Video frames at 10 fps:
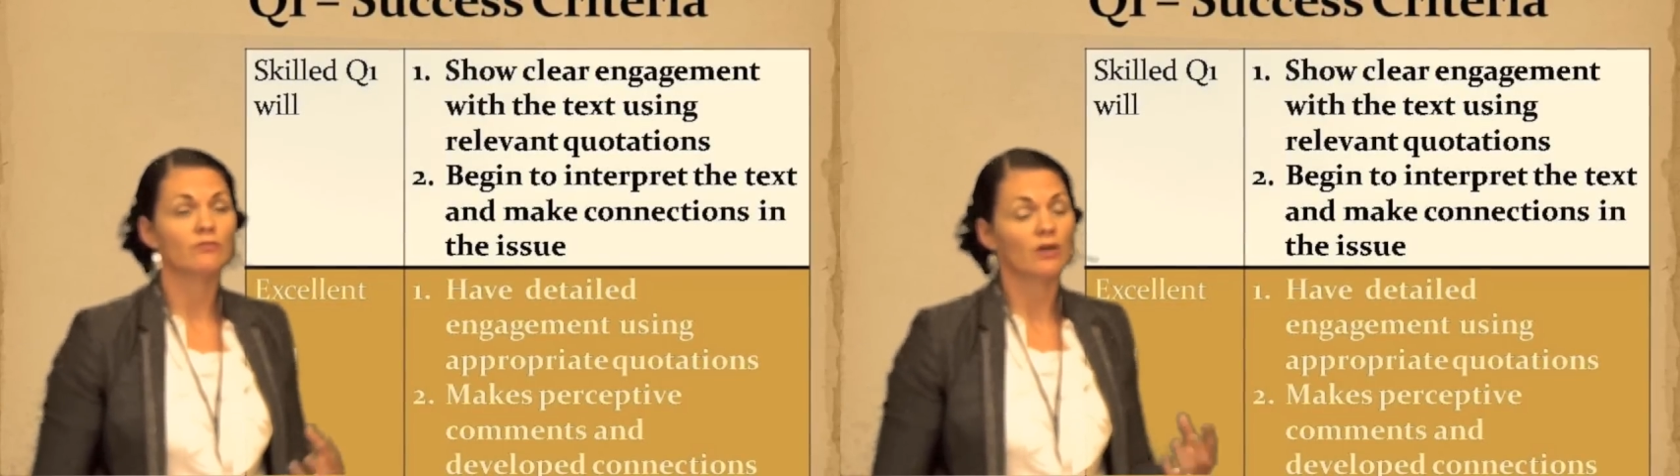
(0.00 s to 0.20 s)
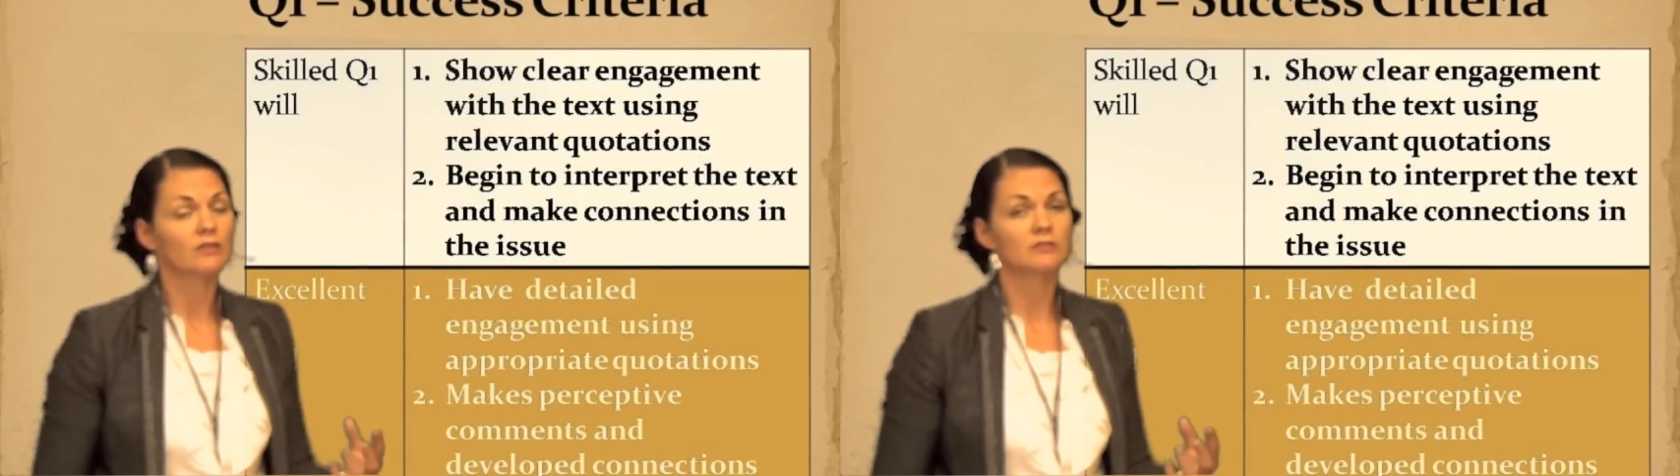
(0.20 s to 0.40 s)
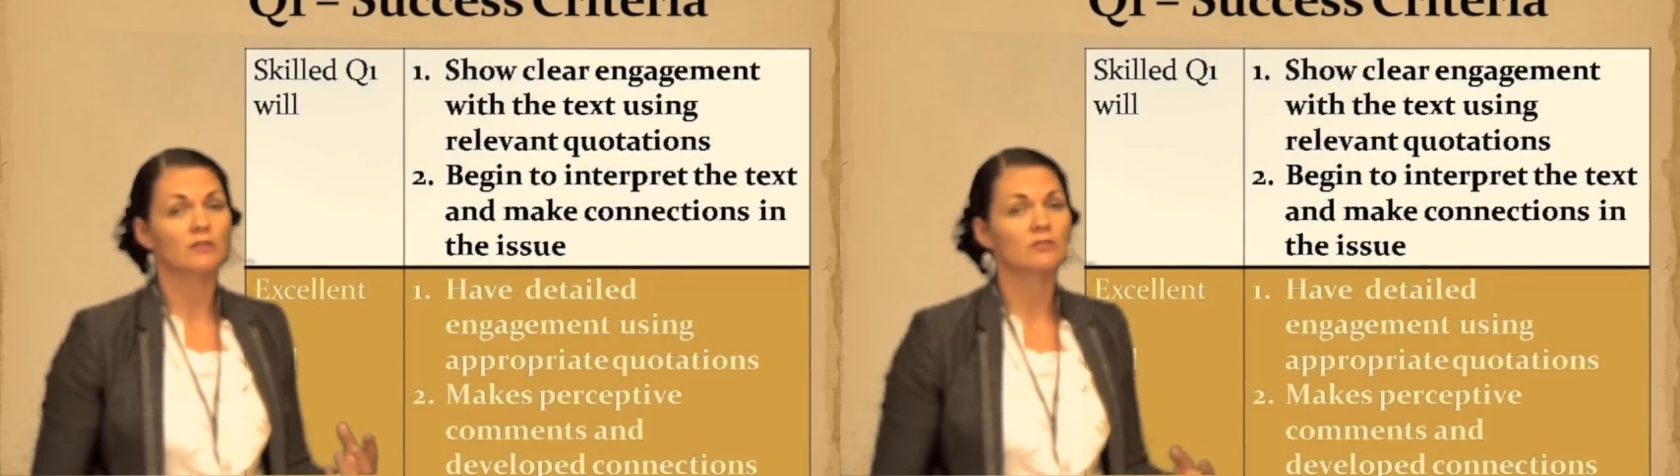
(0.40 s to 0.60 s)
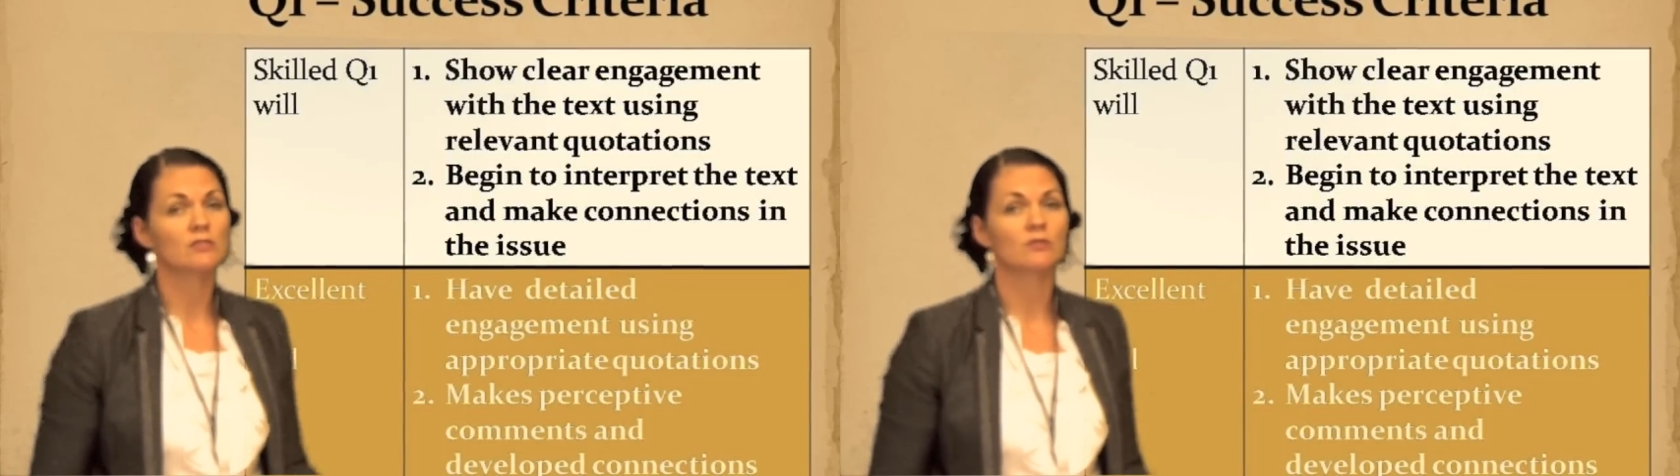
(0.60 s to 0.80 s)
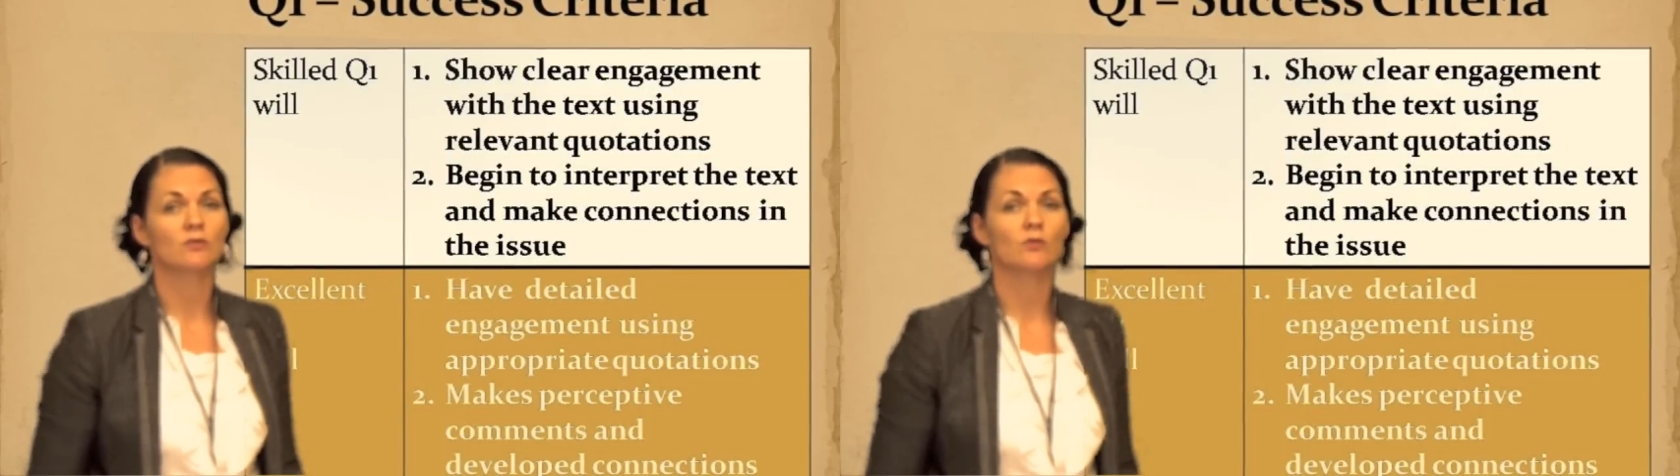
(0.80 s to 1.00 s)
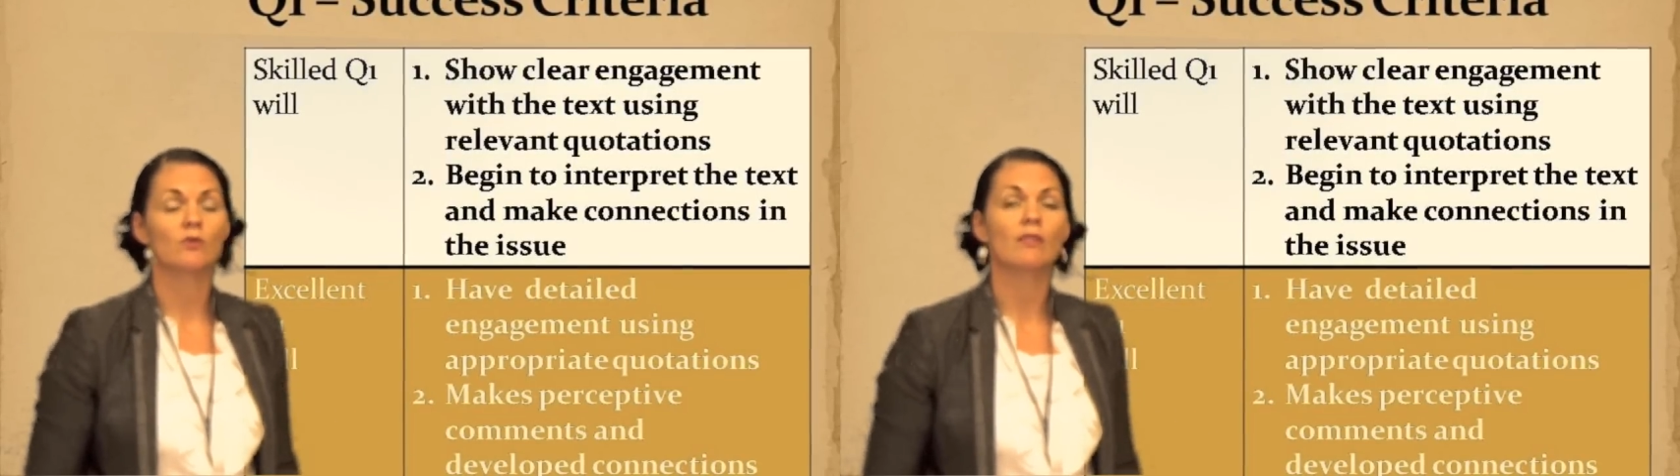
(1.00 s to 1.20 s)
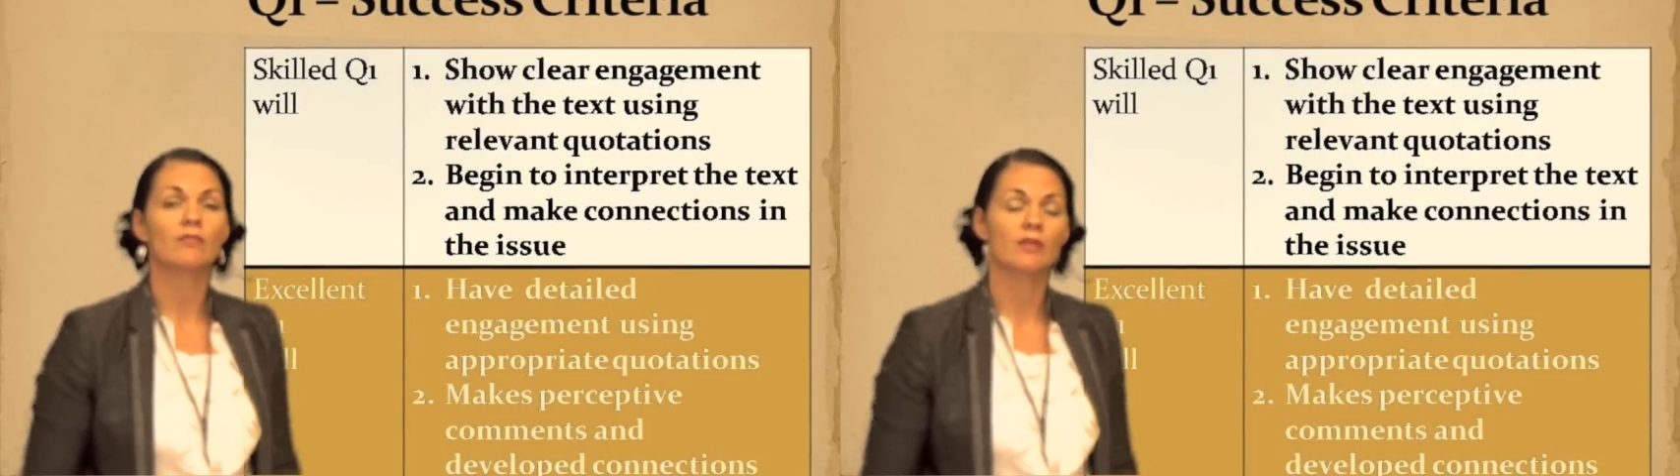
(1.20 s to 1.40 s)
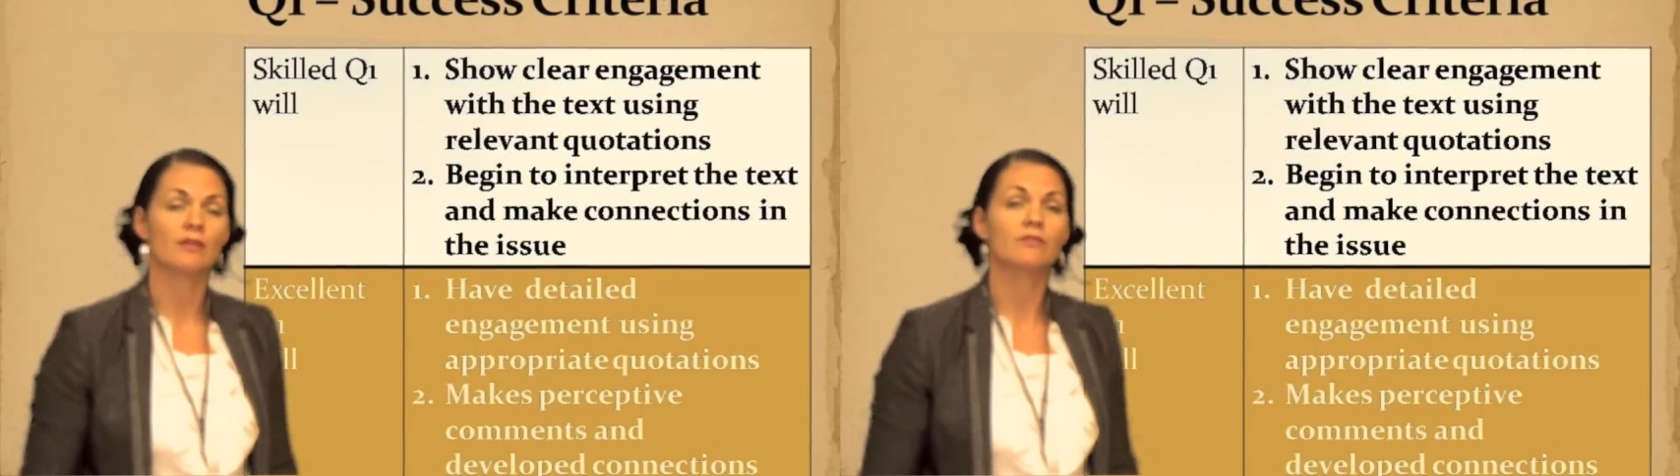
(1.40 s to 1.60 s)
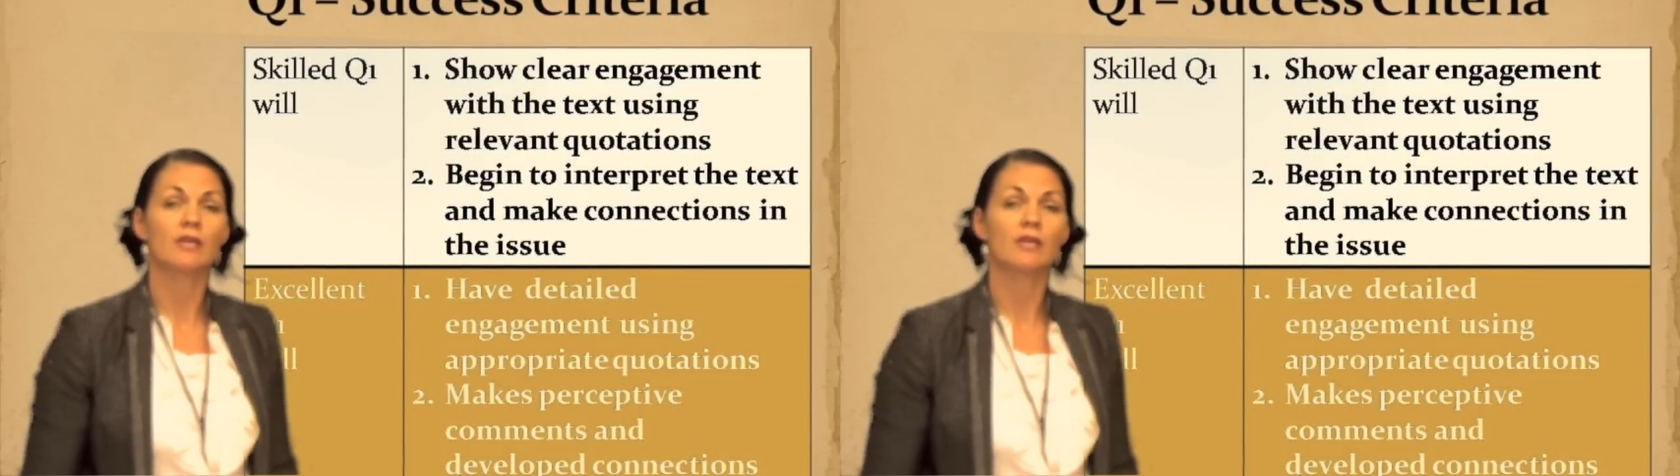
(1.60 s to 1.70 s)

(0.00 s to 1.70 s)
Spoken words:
find an article, and